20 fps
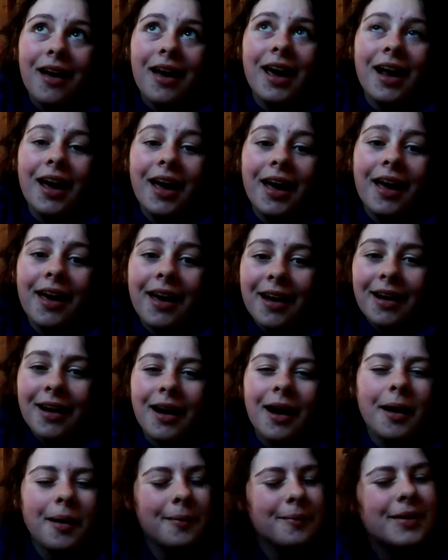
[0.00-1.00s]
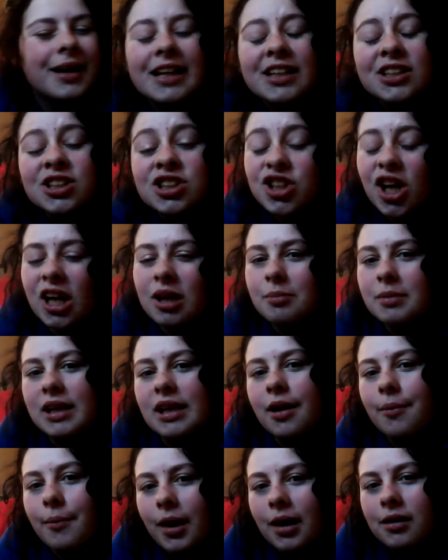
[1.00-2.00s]
And he showed me
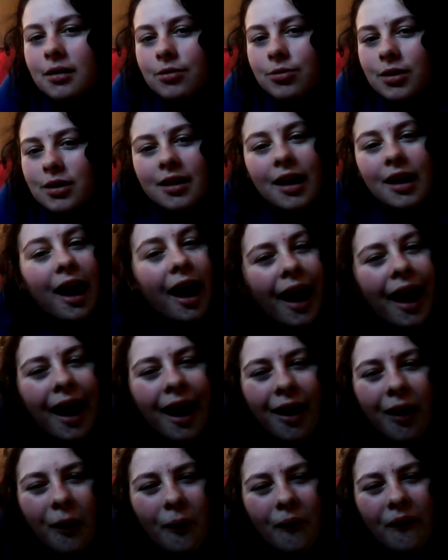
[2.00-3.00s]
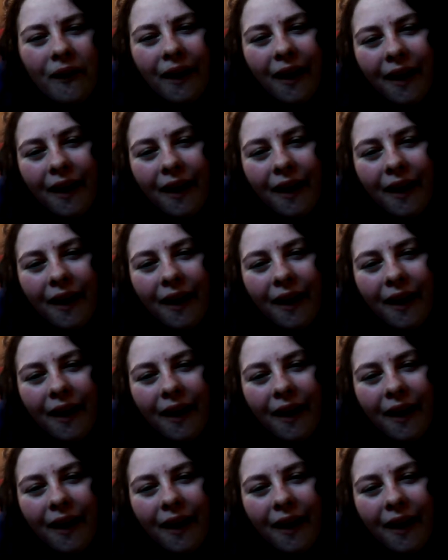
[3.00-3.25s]
and I'm like, what the hell?